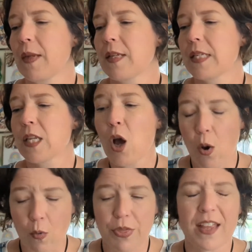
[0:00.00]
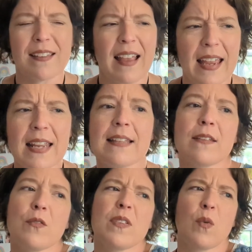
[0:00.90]
So that's
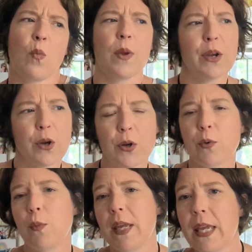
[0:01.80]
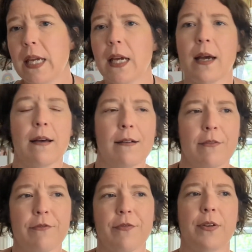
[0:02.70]
it's a weird week
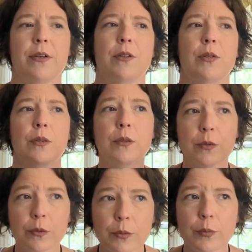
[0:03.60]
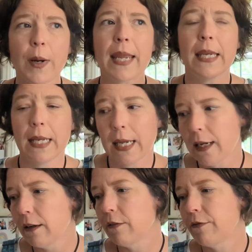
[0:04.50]
of
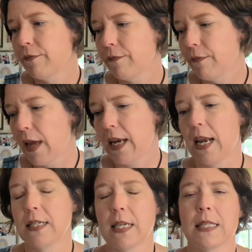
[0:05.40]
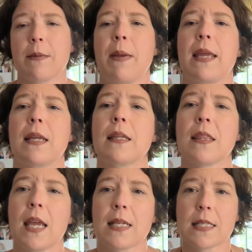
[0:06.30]
waiting and anticipating
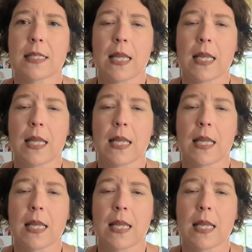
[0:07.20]
things.